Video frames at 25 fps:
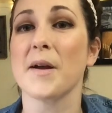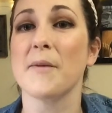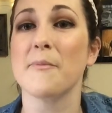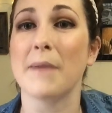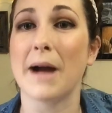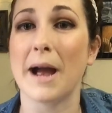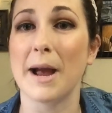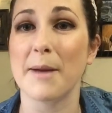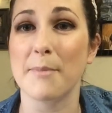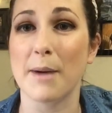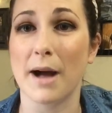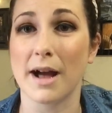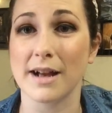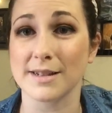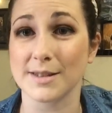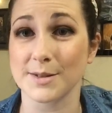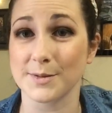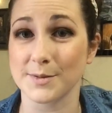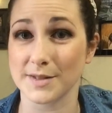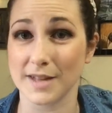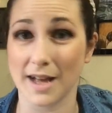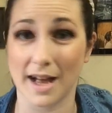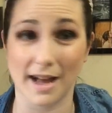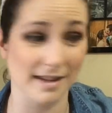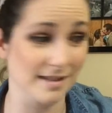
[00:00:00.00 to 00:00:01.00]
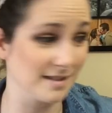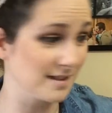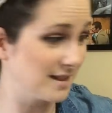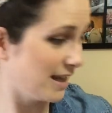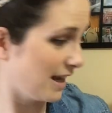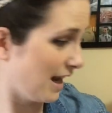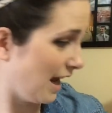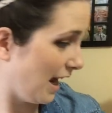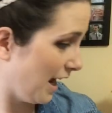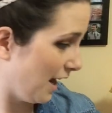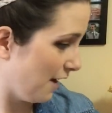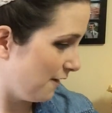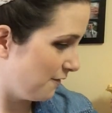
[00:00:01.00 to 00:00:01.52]
my box of socks
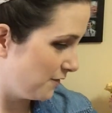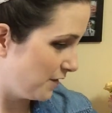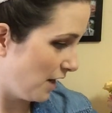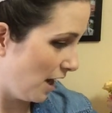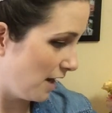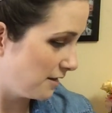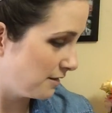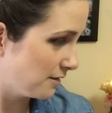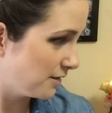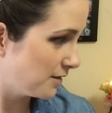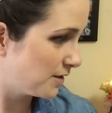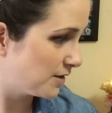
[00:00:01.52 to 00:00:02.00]
that I have done.